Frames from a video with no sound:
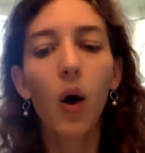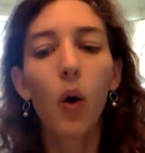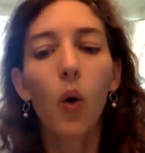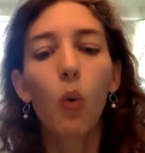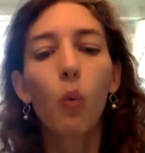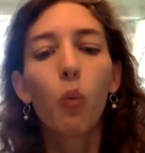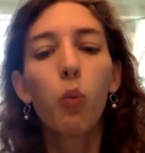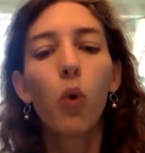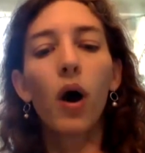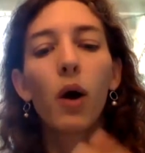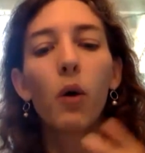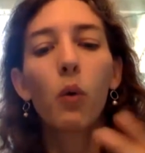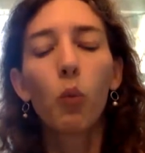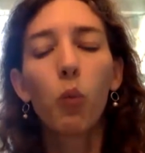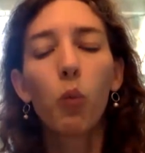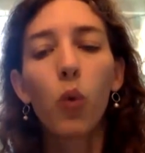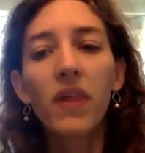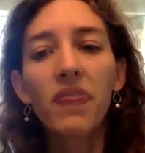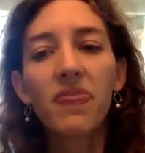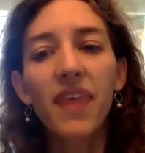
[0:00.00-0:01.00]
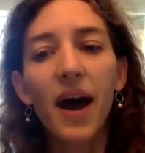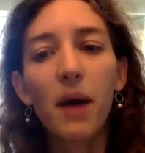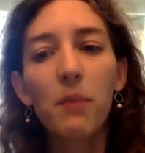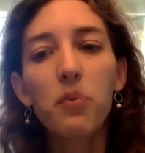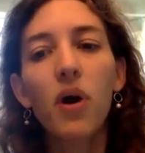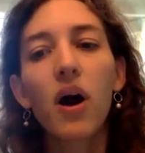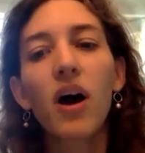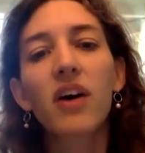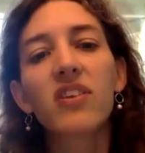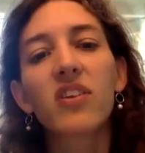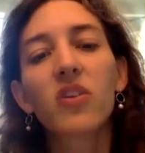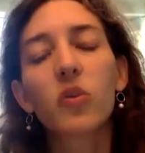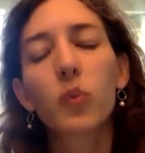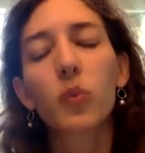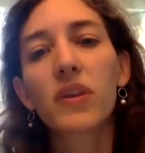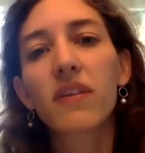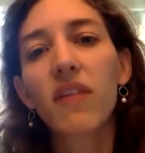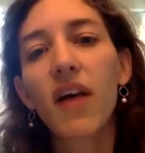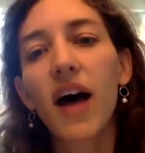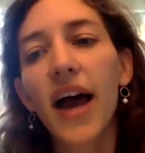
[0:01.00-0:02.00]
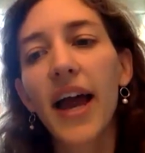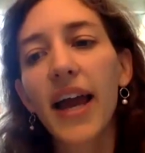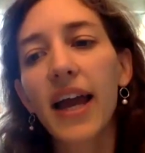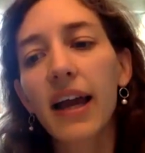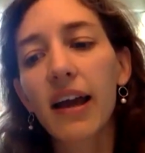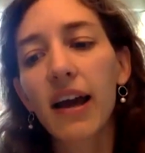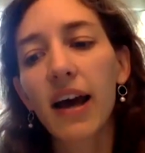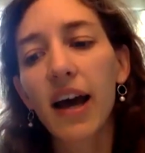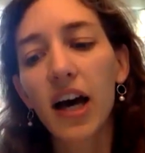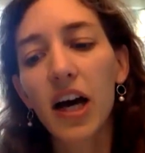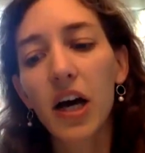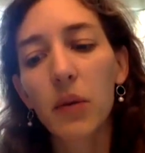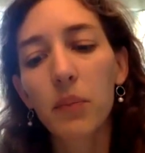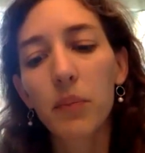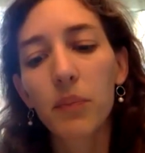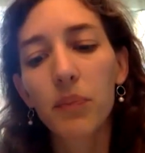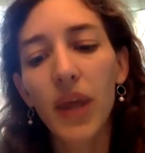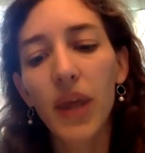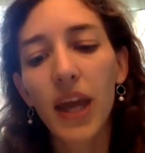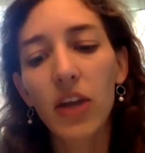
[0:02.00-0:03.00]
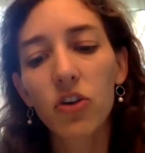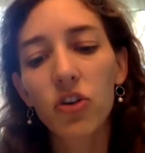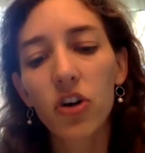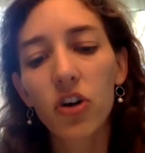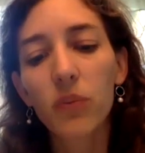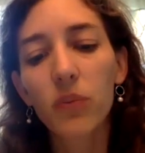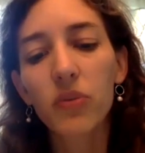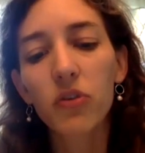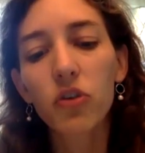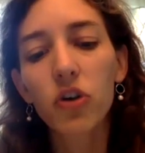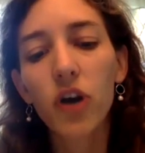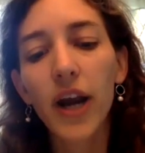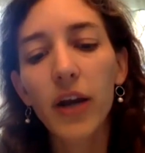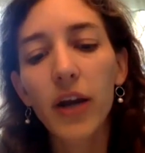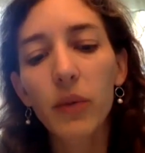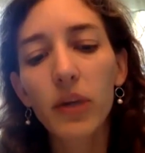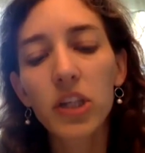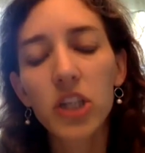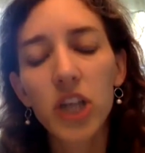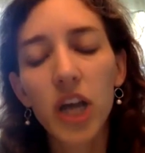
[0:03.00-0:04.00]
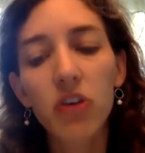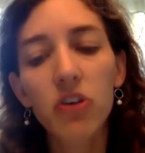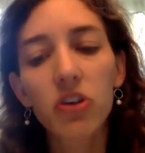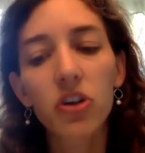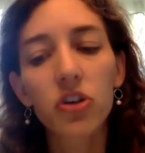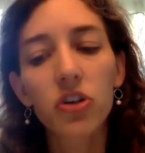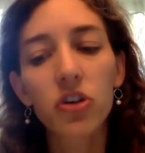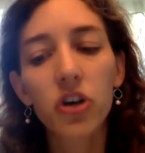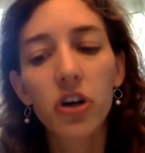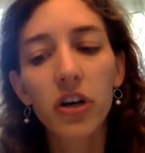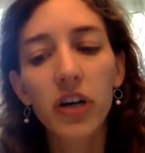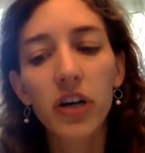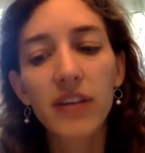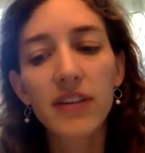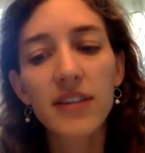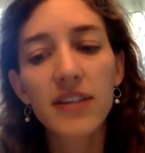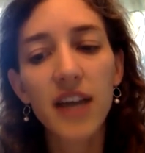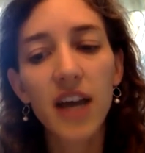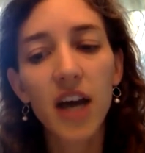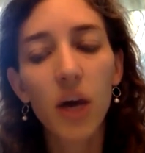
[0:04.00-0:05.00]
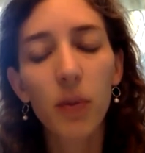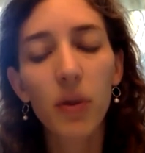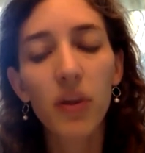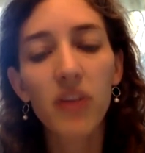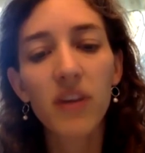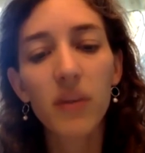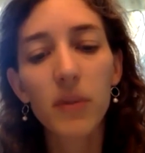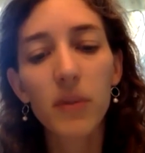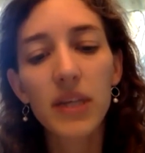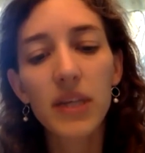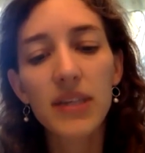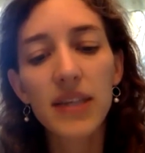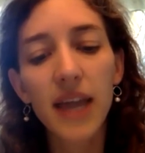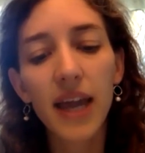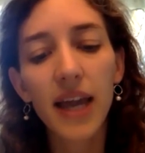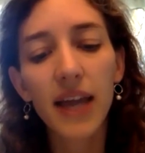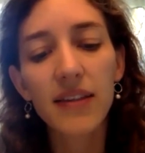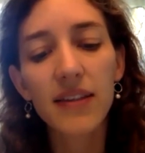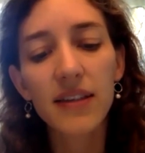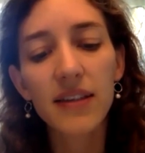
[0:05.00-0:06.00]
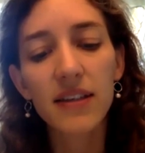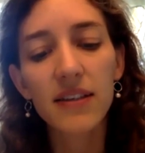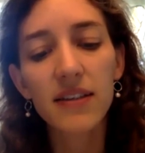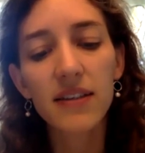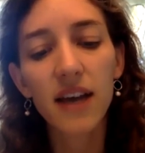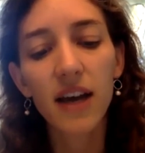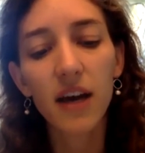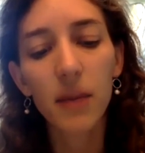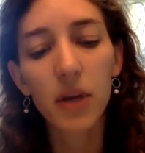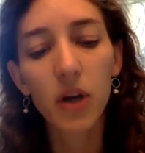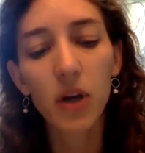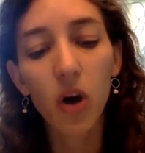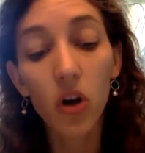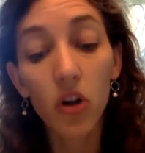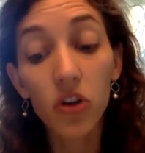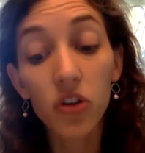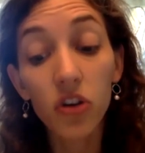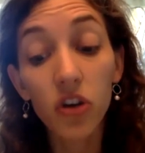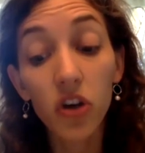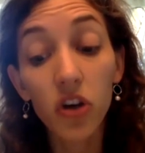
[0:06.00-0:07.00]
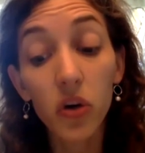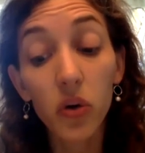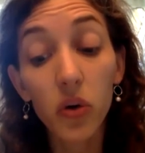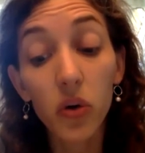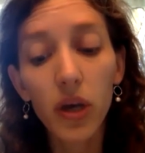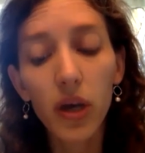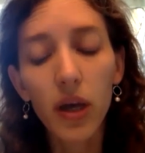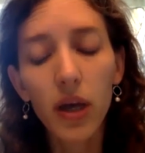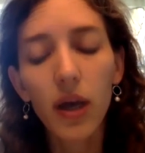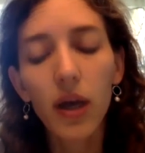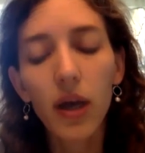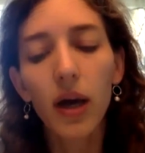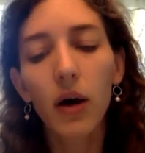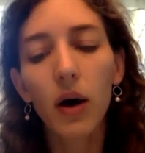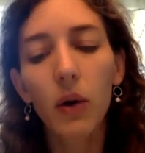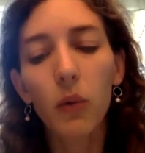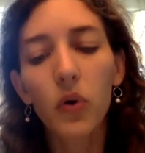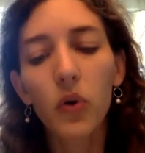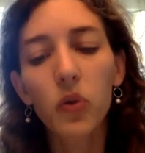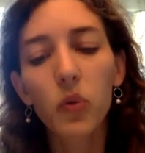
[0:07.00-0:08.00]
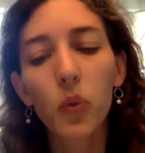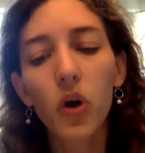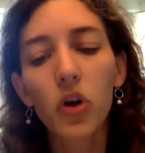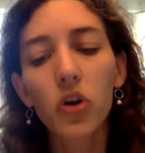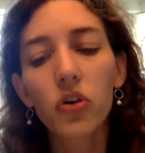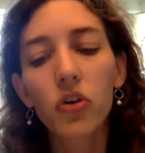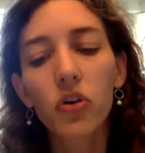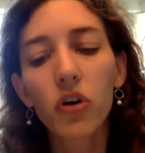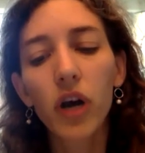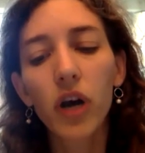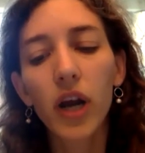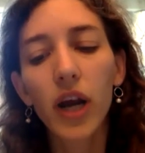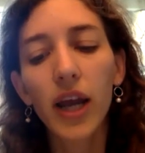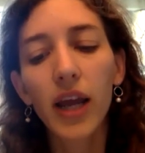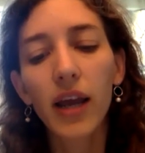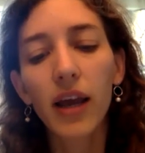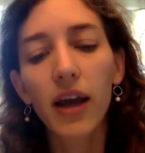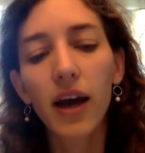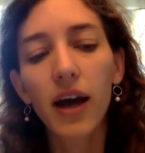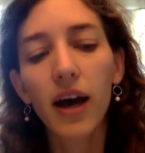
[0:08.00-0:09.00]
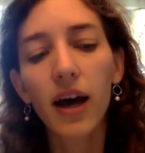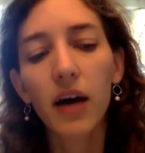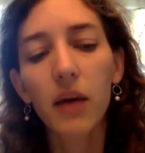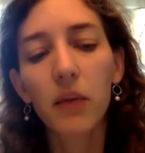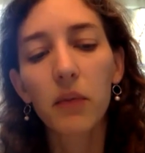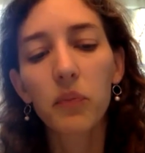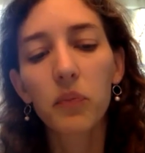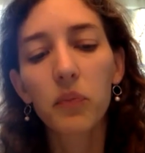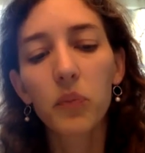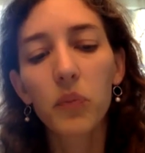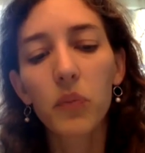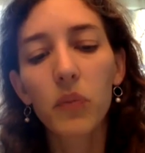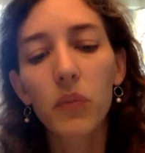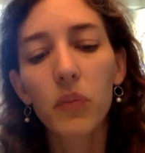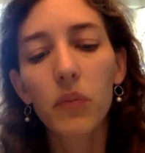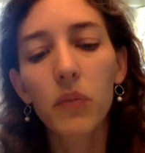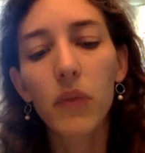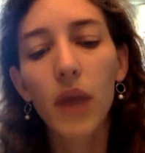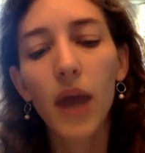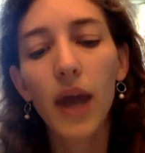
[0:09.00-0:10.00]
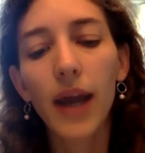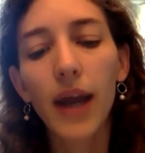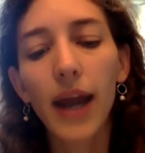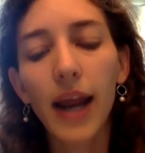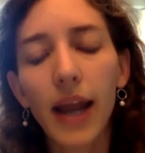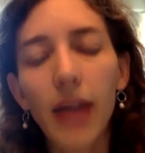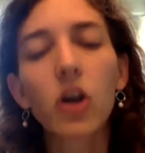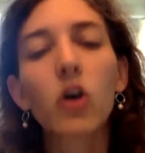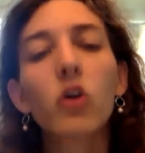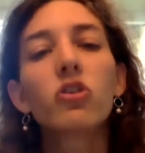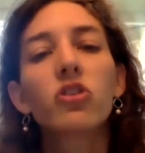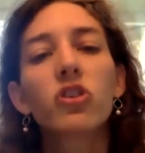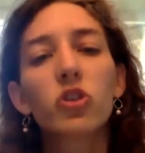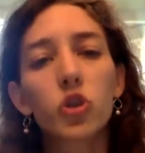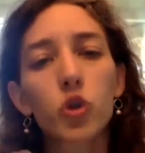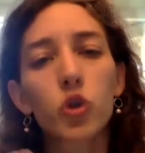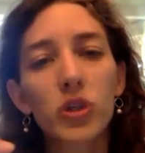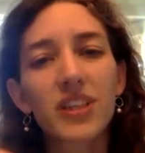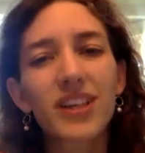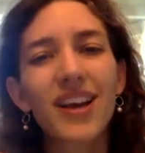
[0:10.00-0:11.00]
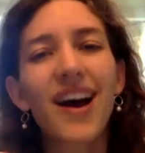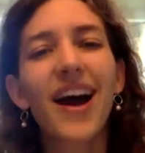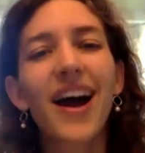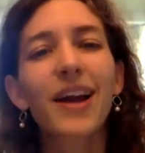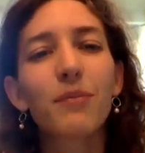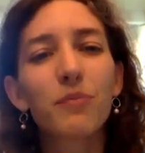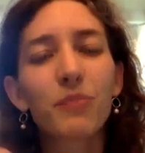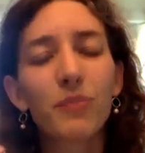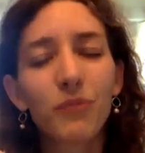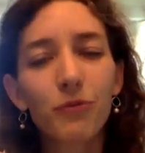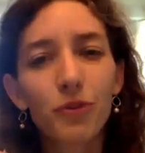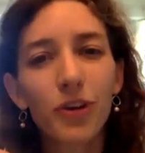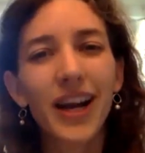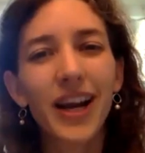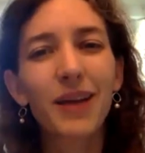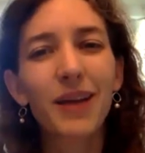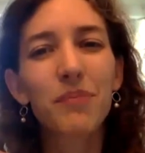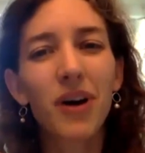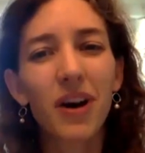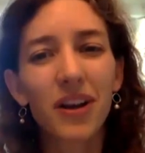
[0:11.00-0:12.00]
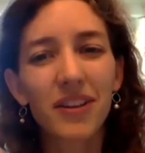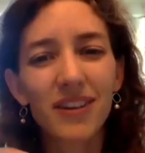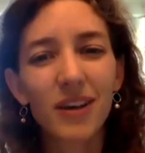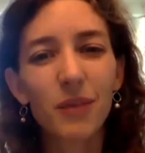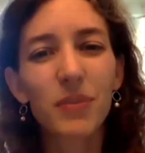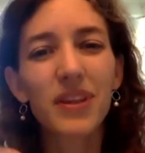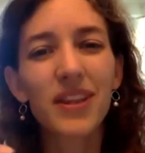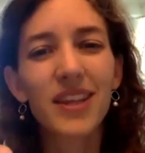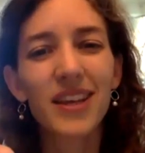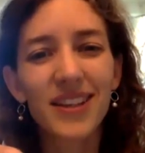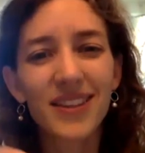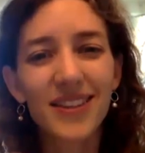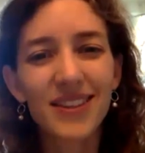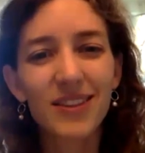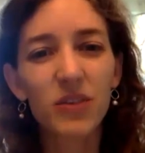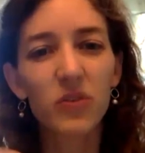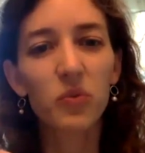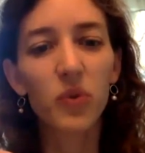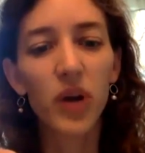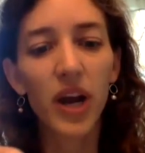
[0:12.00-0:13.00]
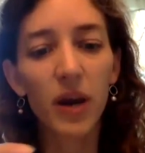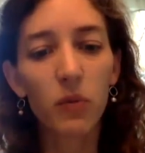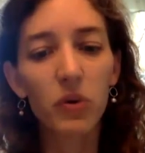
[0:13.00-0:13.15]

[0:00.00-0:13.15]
what that process was like in terms of trying to reach out to attorneys to help on some of these cases, and also was wondering, and I know there's a short time frame on some of this, right?